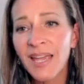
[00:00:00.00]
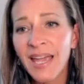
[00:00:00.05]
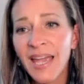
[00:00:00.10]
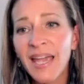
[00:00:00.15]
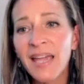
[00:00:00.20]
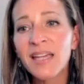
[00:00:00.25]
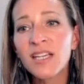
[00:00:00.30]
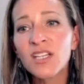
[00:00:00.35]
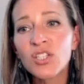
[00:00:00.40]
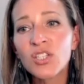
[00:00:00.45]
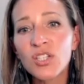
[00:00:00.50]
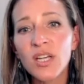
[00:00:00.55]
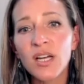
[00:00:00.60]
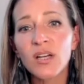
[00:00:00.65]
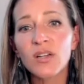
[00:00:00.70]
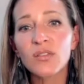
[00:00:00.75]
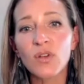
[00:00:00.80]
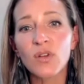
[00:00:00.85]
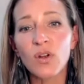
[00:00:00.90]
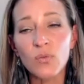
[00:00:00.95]
Egg
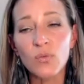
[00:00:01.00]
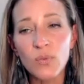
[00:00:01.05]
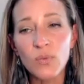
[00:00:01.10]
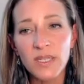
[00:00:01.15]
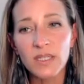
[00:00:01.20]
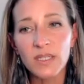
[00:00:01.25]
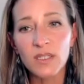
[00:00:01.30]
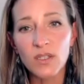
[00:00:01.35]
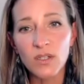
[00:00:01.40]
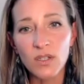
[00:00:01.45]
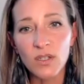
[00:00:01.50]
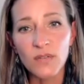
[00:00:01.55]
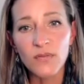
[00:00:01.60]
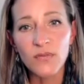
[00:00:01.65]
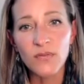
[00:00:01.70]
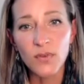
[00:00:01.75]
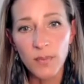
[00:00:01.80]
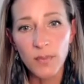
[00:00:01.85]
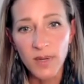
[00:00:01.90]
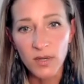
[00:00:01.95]
shells are really
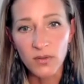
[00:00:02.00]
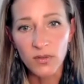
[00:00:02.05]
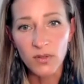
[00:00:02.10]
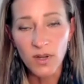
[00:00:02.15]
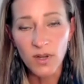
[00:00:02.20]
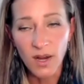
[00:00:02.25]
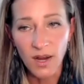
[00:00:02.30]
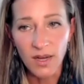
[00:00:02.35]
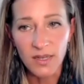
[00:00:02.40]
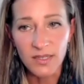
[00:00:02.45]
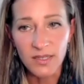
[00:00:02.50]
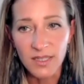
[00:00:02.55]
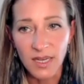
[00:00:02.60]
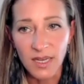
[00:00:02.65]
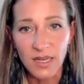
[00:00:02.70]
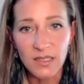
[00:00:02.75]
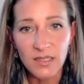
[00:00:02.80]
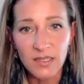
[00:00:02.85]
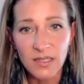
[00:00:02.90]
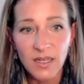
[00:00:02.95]
good for mineral
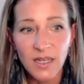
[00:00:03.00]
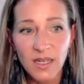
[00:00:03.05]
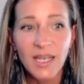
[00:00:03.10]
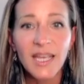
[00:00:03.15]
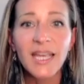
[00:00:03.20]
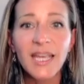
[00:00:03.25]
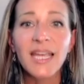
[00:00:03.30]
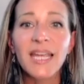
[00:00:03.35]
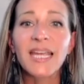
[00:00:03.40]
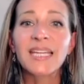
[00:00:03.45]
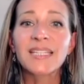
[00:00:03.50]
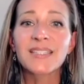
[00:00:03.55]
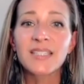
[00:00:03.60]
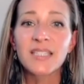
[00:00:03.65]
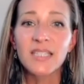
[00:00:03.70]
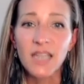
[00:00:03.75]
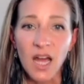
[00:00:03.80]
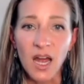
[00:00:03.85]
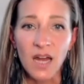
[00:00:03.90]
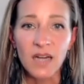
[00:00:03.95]
content. It's
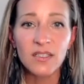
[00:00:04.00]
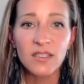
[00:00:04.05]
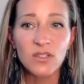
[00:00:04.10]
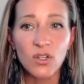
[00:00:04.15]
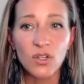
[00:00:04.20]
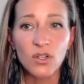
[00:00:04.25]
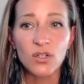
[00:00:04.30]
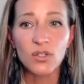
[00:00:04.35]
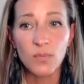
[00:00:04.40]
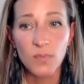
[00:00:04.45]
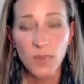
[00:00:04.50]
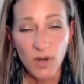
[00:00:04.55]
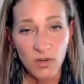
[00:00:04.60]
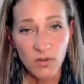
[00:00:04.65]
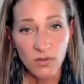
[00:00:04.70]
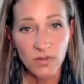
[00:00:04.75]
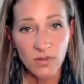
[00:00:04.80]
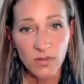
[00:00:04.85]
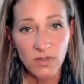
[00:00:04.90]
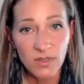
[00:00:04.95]
not as good as
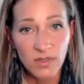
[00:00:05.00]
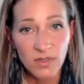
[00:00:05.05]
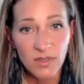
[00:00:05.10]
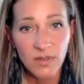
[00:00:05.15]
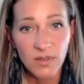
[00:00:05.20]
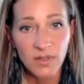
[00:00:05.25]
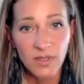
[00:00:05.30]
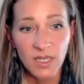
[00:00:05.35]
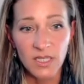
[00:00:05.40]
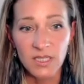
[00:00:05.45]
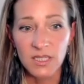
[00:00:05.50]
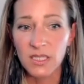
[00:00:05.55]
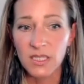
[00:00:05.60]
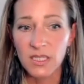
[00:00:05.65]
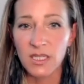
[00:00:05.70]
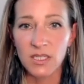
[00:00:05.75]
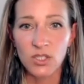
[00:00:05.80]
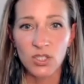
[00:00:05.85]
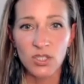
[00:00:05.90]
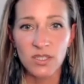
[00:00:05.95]
bone, because
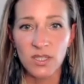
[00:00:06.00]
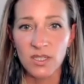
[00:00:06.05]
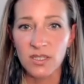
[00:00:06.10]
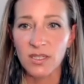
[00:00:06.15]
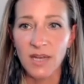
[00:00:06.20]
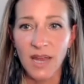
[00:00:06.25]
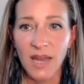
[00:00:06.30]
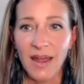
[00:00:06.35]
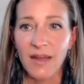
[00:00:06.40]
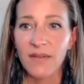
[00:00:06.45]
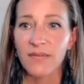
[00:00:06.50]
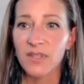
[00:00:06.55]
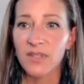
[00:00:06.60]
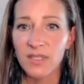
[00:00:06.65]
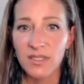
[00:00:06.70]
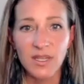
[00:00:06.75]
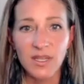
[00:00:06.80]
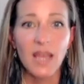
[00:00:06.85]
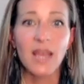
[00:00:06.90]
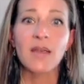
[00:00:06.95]
it just doesn't have the
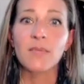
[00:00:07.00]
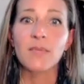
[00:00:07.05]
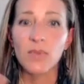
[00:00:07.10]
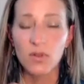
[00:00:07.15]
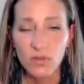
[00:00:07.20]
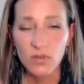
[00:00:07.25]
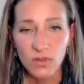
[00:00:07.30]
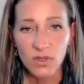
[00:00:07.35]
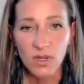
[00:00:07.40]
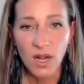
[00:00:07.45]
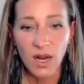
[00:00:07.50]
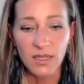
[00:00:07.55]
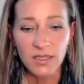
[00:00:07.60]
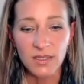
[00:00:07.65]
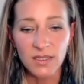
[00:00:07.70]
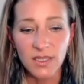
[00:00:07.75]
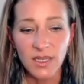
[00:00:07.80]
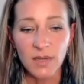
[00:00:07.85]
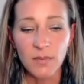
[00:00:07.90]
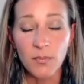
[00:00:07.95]
same mineral
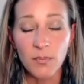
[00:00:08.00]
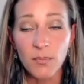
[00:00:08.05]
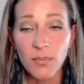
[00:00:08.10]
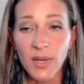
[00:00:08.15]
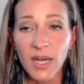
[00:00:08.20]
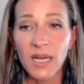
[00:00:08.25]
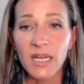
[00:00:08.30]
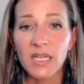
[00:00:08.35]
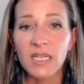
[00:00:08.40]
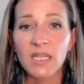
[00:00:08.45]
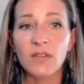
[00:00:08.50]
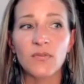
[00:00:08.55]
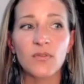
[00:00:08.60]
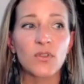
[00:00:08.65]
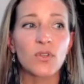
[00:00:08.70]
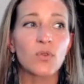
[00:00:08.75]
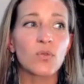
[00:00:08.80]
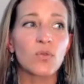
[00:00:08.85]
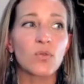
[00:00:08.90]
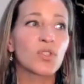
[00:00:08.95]
content. But if
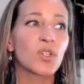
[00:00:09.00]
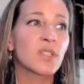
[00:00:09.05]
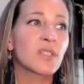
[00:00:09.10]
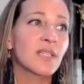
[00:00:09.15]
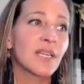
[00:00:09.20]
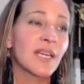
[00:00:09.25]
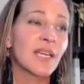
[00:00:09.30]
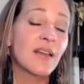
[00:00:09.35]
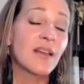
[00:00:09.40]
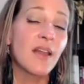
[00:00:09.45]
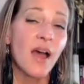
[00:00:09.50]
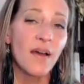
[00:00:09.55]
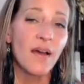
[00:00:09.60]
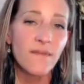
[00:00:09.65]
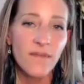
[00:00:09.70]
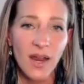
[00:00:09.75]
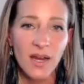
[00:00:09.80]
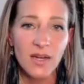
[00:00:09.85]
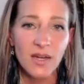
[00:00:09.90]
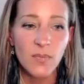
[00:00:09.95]
you just
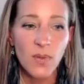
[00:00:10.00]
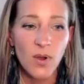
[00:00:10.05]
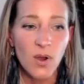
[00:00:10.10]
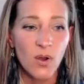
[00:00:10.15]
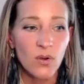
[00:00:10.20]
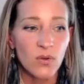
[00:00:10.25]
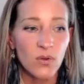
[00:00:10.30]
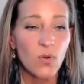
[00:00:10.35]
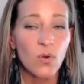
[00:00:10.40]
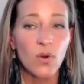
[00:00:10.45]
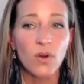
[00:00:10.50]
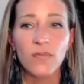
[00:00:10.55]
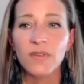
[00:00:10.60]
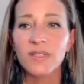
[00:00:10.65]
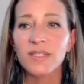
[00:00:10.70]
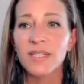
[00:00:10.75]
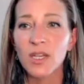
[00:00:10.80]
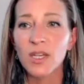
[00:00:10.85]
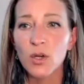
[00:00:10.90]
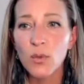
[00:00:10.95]
cannot find bone, or if
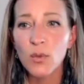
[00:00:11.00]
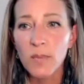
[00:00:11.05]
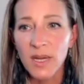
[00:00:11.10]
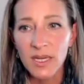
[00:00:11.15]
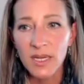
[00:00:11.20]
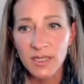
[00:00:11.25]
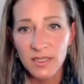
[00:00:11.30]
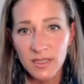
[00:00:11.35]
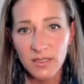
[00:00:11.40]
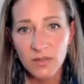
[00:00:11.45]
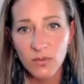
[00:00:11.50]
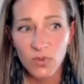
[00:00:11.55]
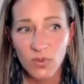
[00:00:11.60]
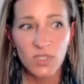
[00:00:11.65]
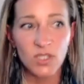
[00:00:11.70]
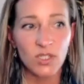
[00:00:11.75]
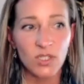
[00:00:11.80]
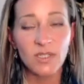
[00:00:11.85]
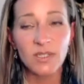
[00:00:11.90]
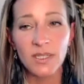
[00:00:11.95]
it's intermittent,
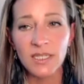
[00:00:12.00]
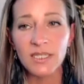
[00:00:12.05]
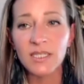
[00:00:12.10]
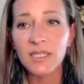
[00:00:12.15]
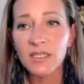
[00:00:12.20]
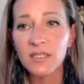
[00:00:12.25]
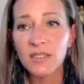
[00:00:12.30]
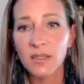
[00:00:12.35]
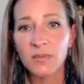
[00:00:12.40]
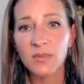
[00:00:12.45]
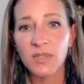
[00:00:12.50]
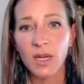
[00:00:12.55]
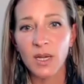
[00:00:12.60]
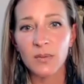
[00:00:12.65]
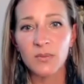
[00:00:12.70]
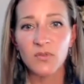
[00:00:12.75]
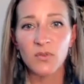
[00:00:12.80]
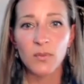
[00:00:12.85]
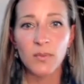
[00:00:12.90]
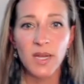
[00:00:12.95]
which it is
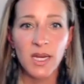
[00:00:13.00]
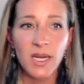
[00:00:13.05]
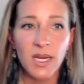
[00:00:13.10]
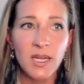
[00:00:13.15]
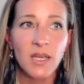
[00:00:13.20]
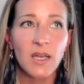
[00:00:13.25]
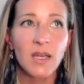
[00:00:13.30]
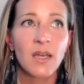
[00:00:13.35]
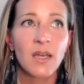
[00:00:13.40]
sometimes for me,